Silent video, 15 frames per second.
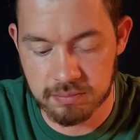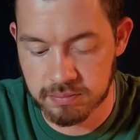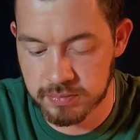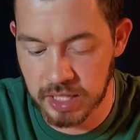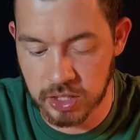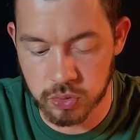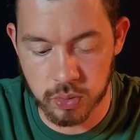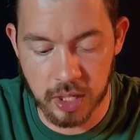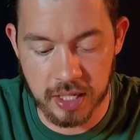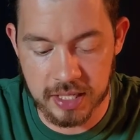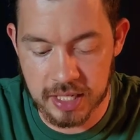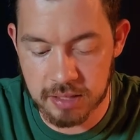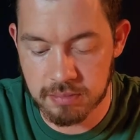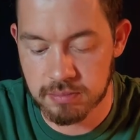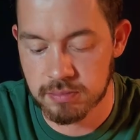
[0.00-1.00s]
That's what I
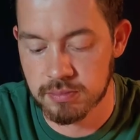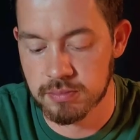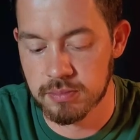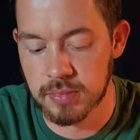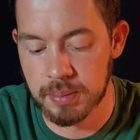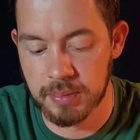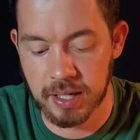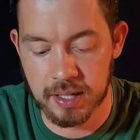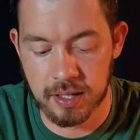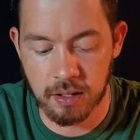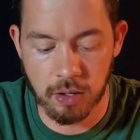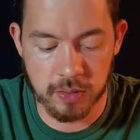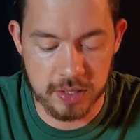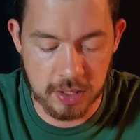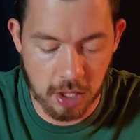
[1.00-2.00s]
did. I'm not going to
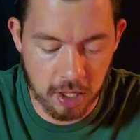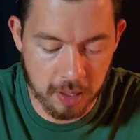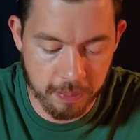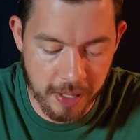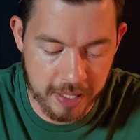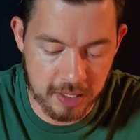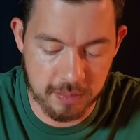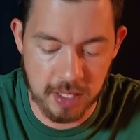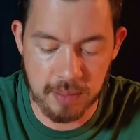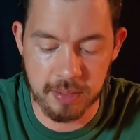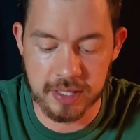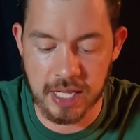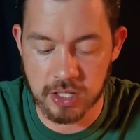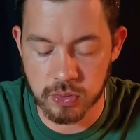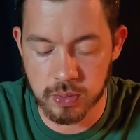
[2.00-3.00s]
always talk back to me, but
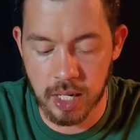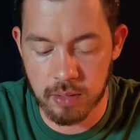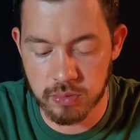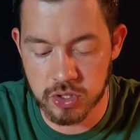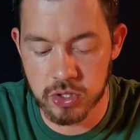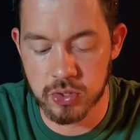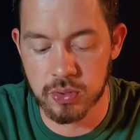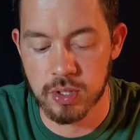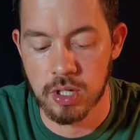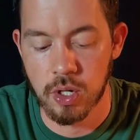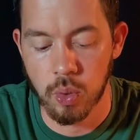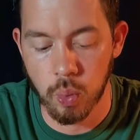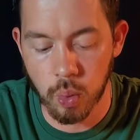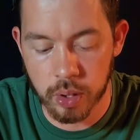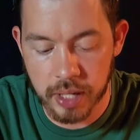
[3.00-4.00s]
that's what I would do.
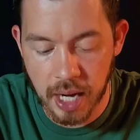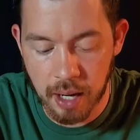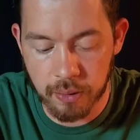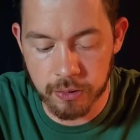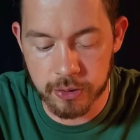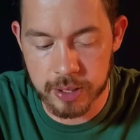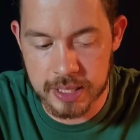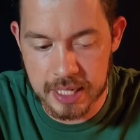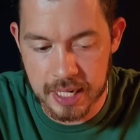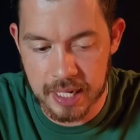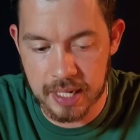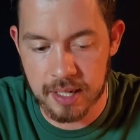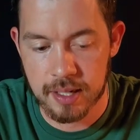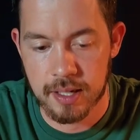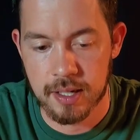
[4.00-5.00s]
1 hour a
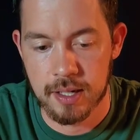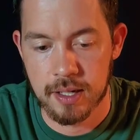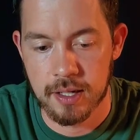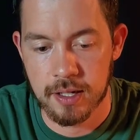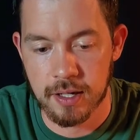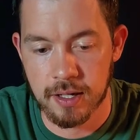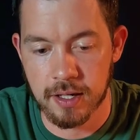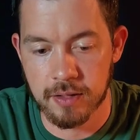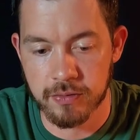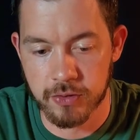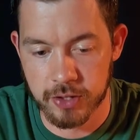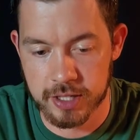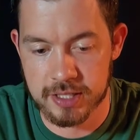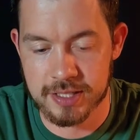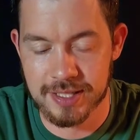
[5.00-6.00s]
day for
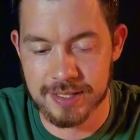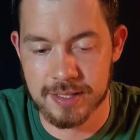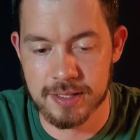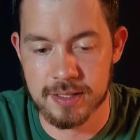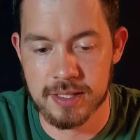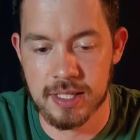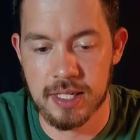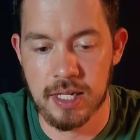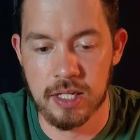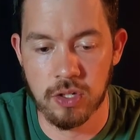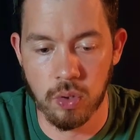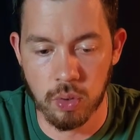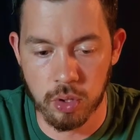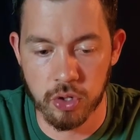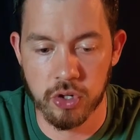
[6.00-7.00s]
consistency, and
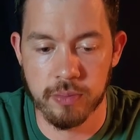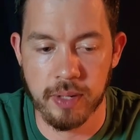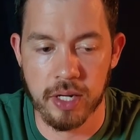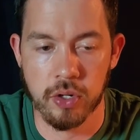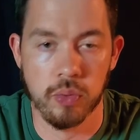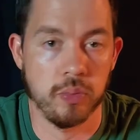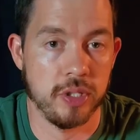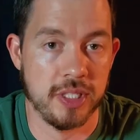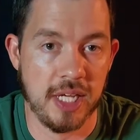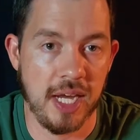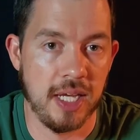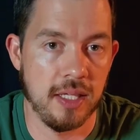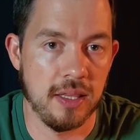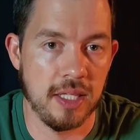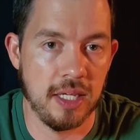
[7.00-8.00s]
you'll learn better and
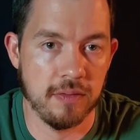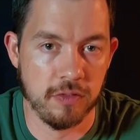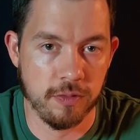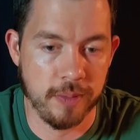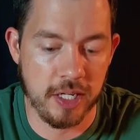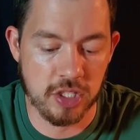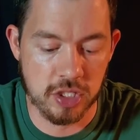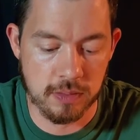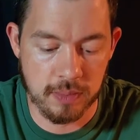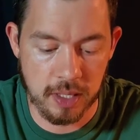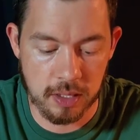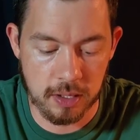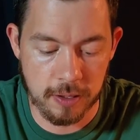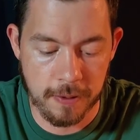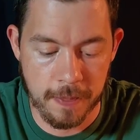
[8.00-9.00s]
retain the information
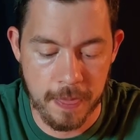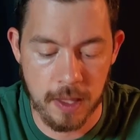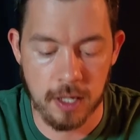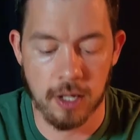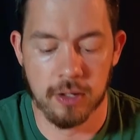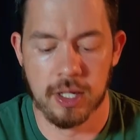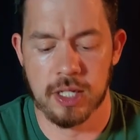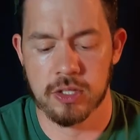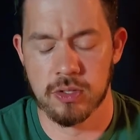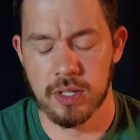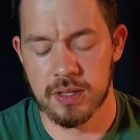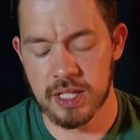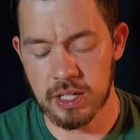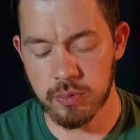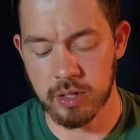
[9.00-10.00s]
better. Okay, so I
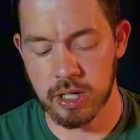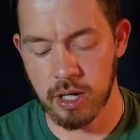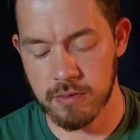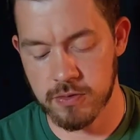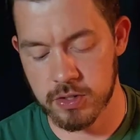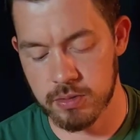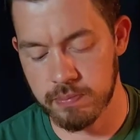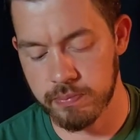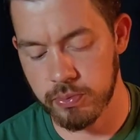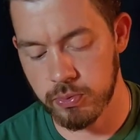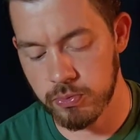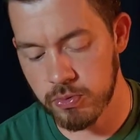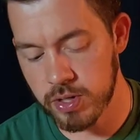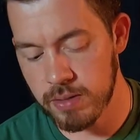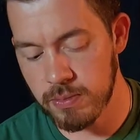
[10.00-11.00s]
think we covered
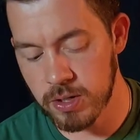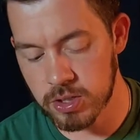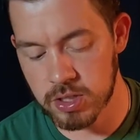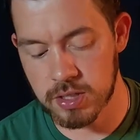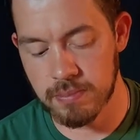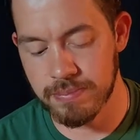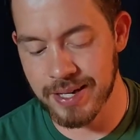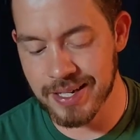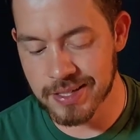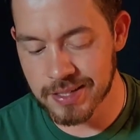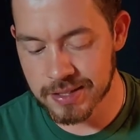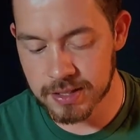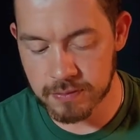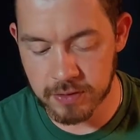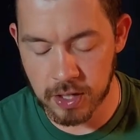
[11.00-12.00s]
pretty much the
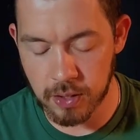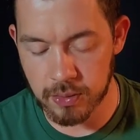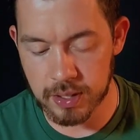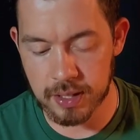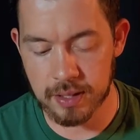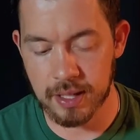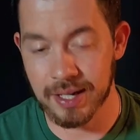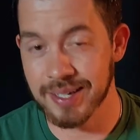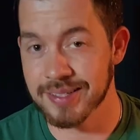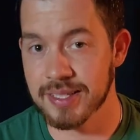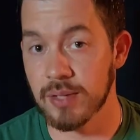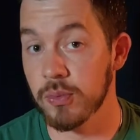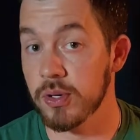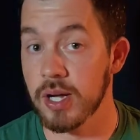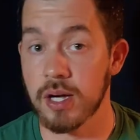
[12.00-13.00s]
basics of coding. Like I
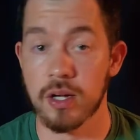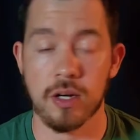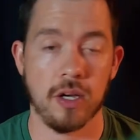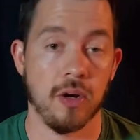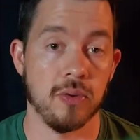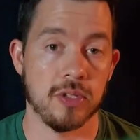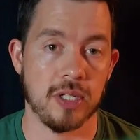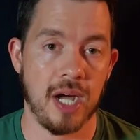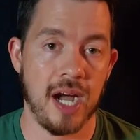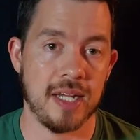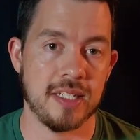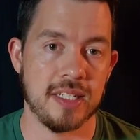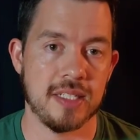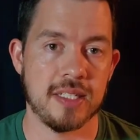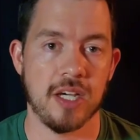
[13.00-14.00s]
said, we're not going to go into high
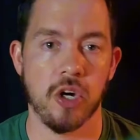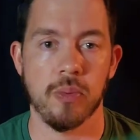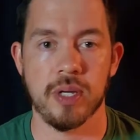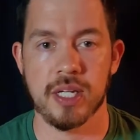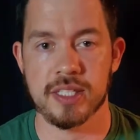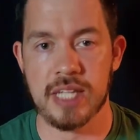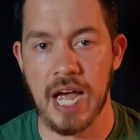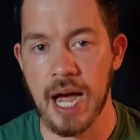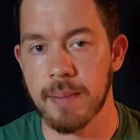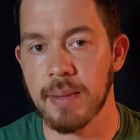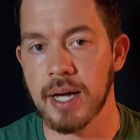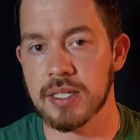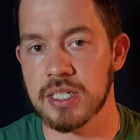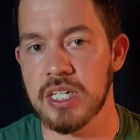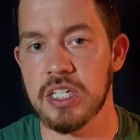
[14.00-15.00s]
detail because I'm
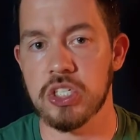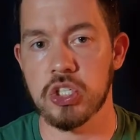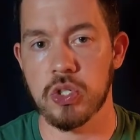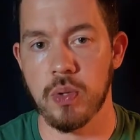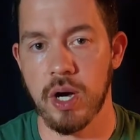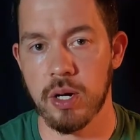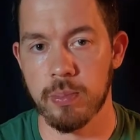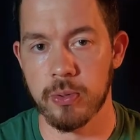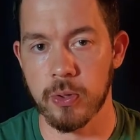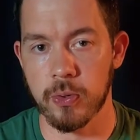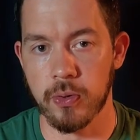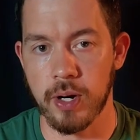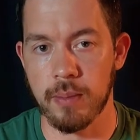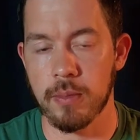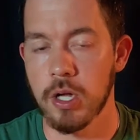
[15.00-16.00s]
not teaching you how to
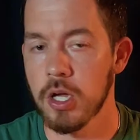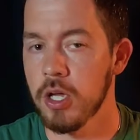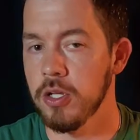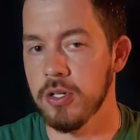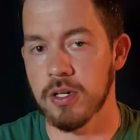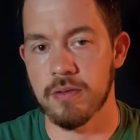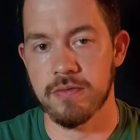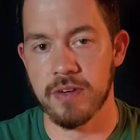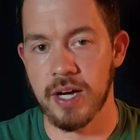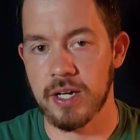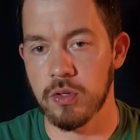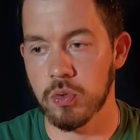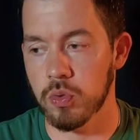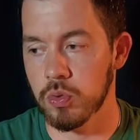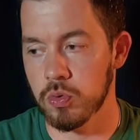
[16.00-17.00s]
program. You can
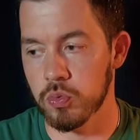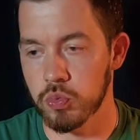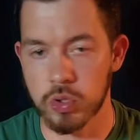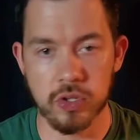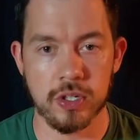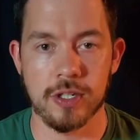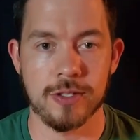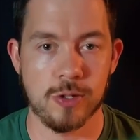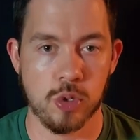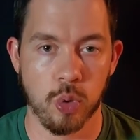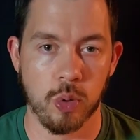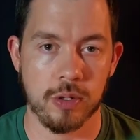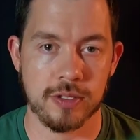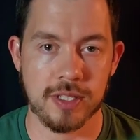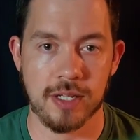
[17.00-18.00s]
find really good
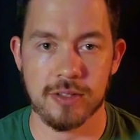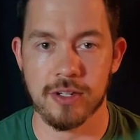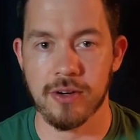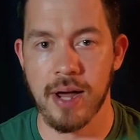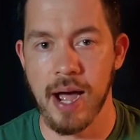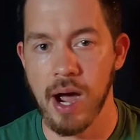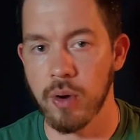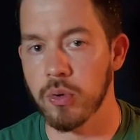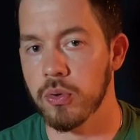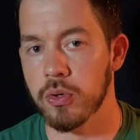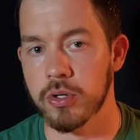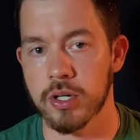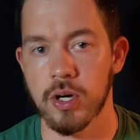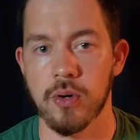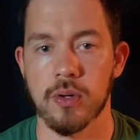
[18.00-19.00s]
tutorials out there how to
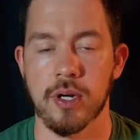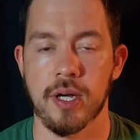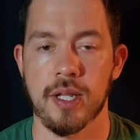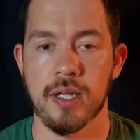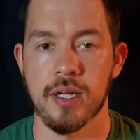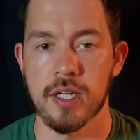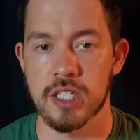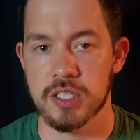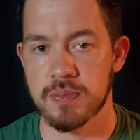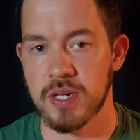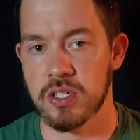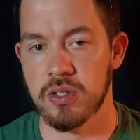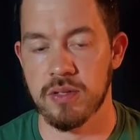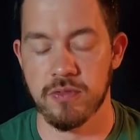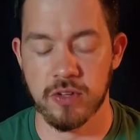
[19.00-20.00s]
learn coding,
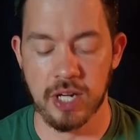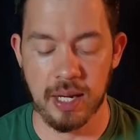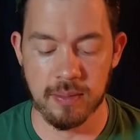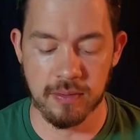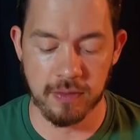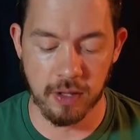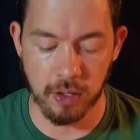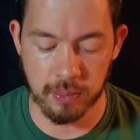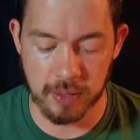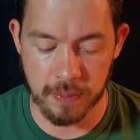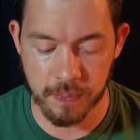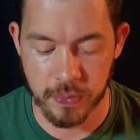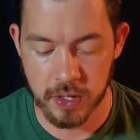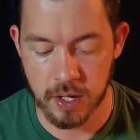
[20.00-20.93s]
especially for game development.